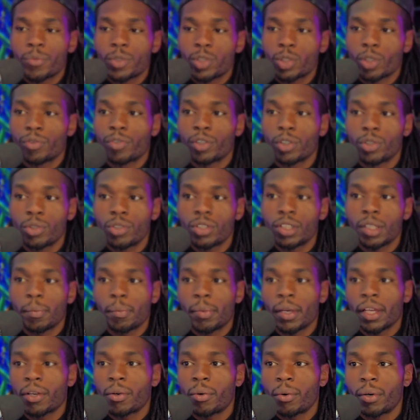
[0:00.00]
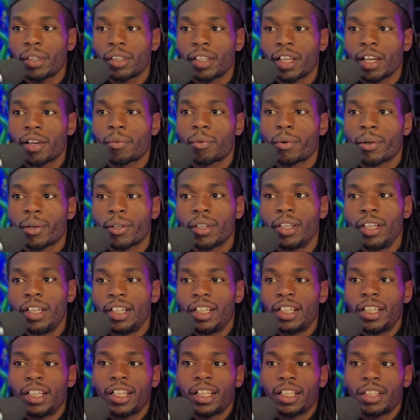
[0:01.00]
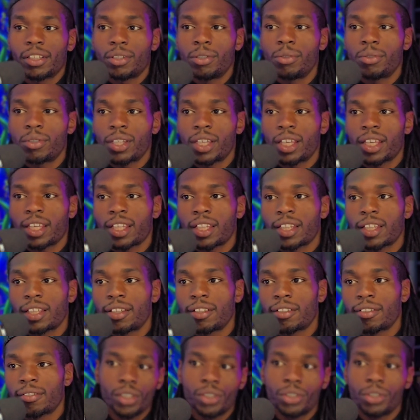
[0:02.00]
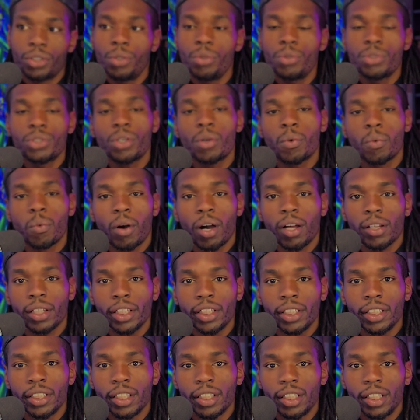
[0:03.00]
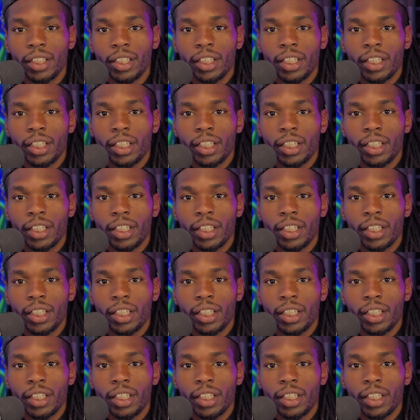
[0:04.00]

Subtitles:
So if you're using a Bitcoin network, you can use your wallet